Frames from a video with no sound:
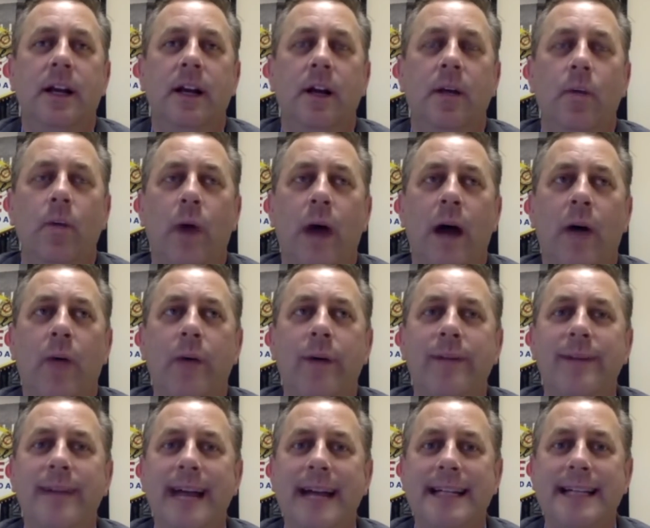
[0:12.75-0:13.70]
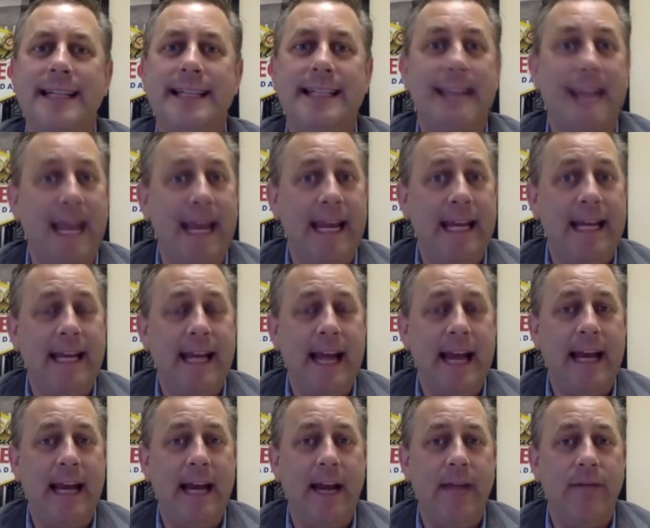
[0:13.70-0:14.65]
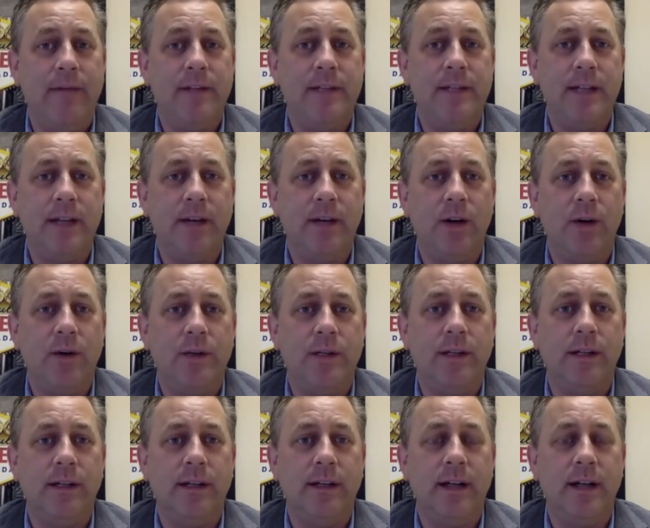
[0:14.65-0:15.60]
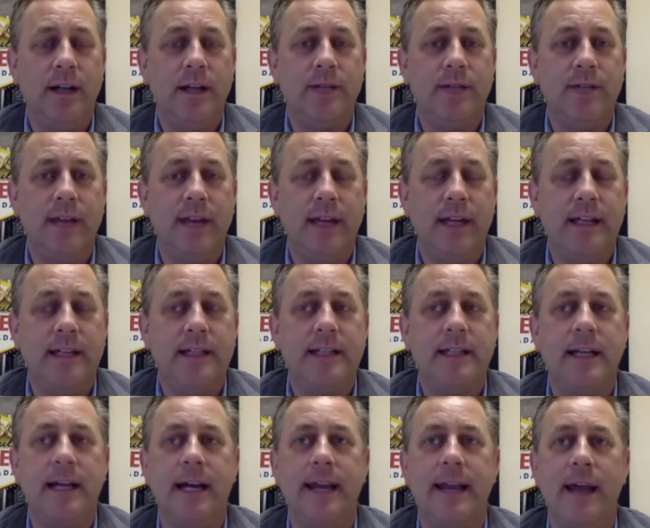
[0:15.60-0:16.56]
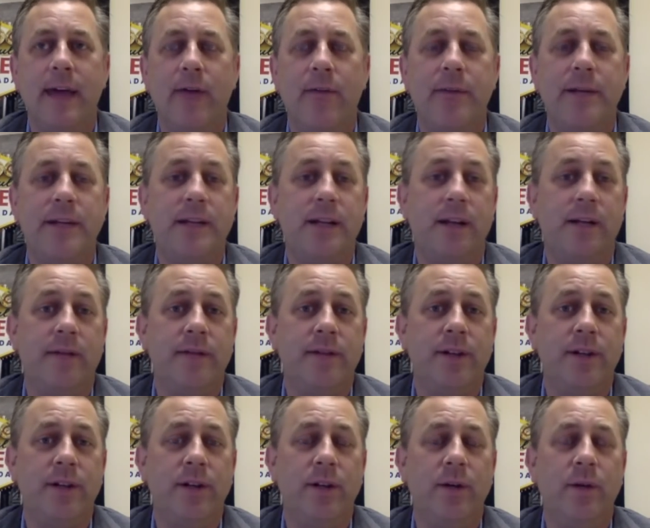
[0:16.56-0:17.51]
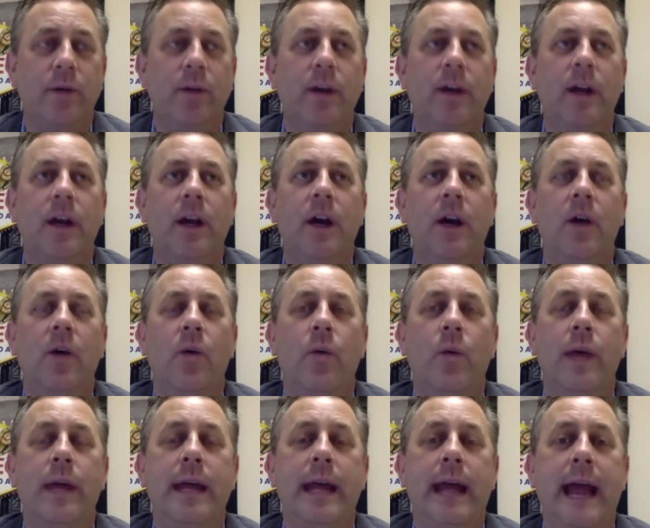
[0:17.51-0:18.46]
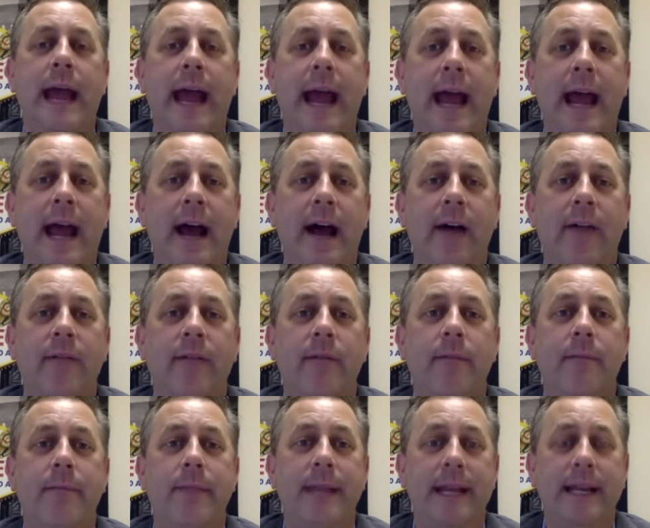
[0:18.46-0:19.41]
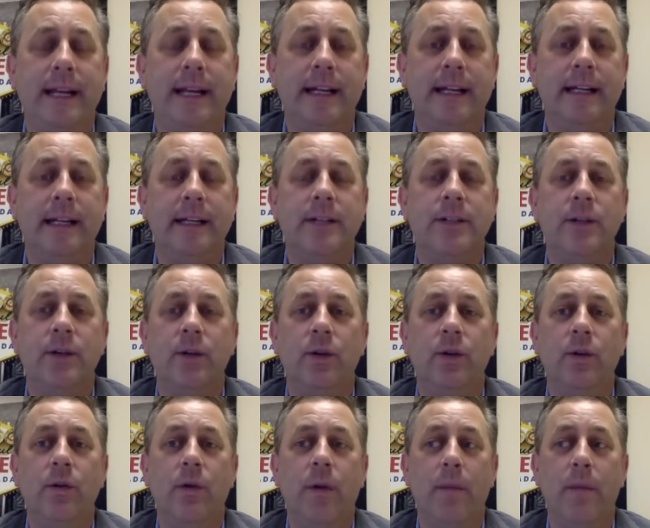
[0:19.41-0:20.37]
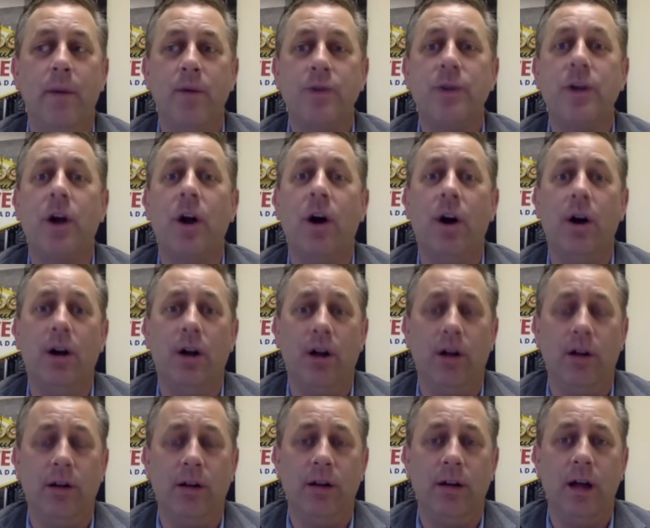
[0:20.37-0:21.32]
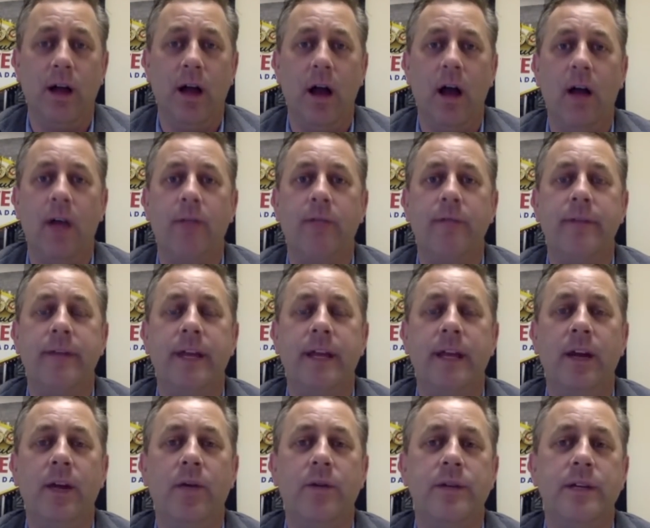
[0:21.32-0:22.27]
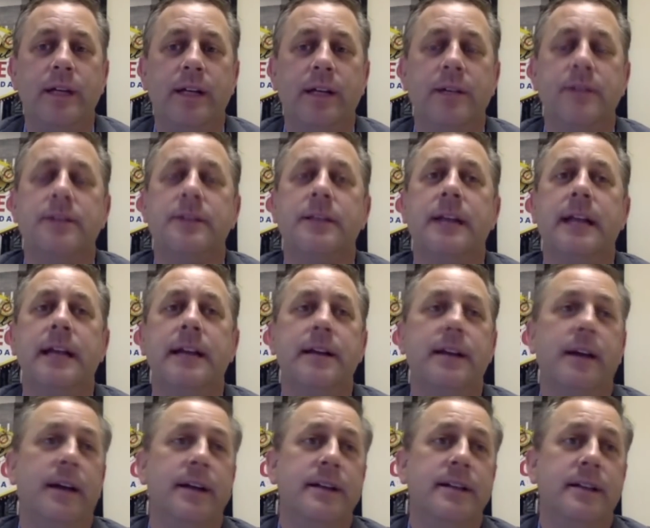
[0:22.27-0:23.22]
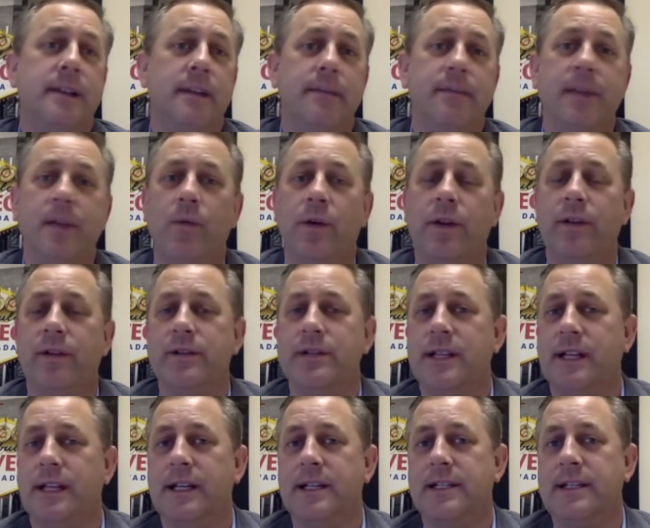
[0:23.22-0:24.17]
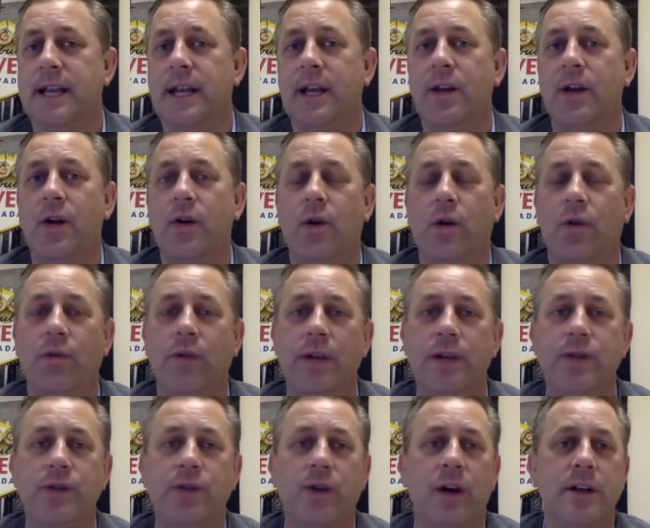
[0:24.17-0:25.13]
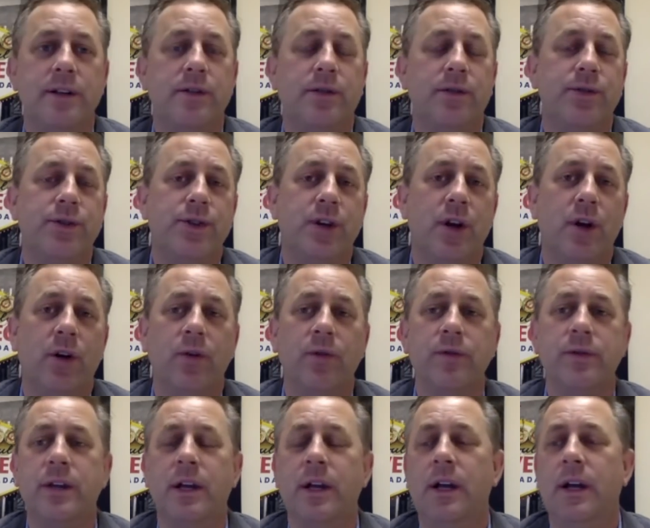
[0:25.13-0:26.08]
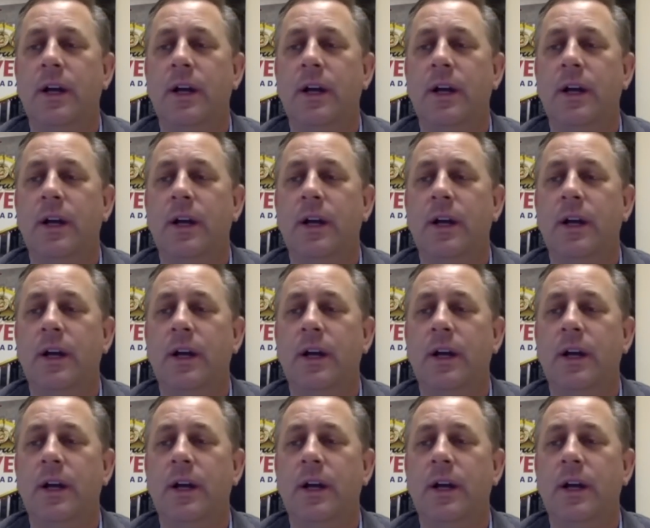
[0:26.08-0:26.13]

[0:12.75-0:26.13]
While we've not stayed at every single hotel in Las Vegas, that would be tough to do. We have been to most all of the hotels and done something, whether it's the casino or restaurants or shows